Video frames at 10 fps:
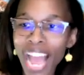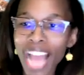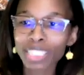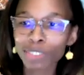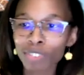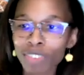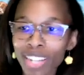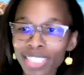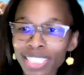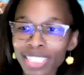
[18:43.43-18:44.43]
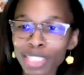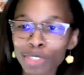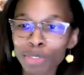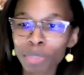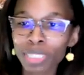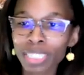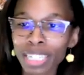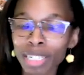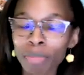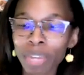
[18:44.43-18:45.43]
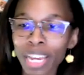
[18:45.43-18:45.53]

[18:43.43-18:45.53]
asked for volunteers from the team,